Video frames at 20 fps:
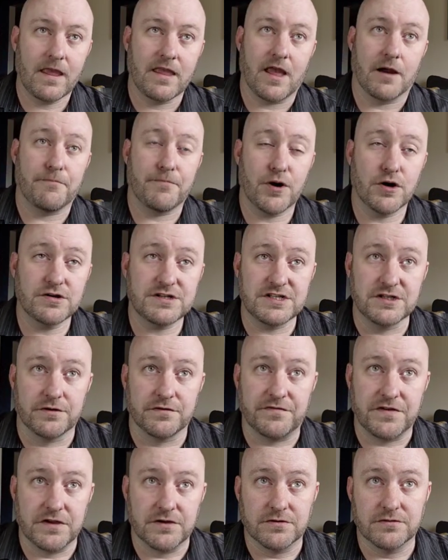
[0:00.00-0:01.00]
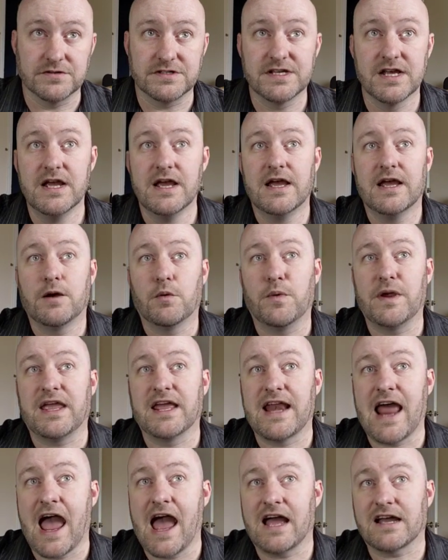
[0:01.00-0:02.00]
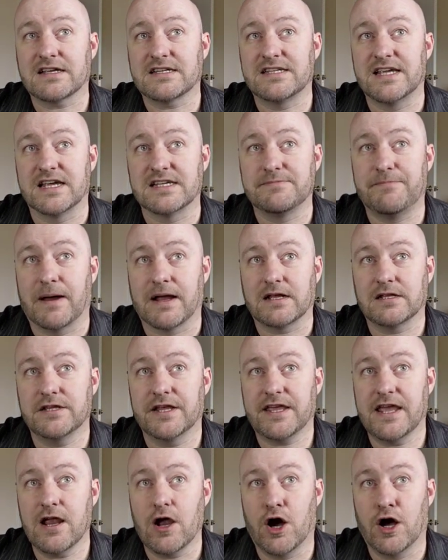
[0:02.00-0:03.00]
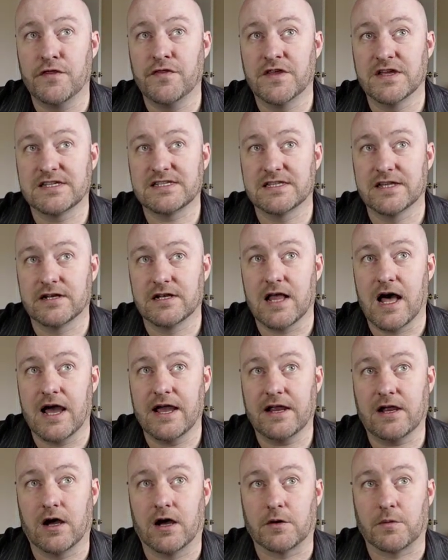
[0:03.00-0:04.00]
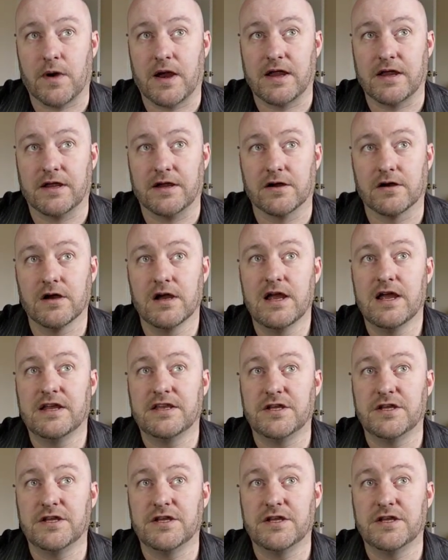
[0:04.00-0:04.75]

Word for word: Now, personal views we can access by clicking on this little icon right here.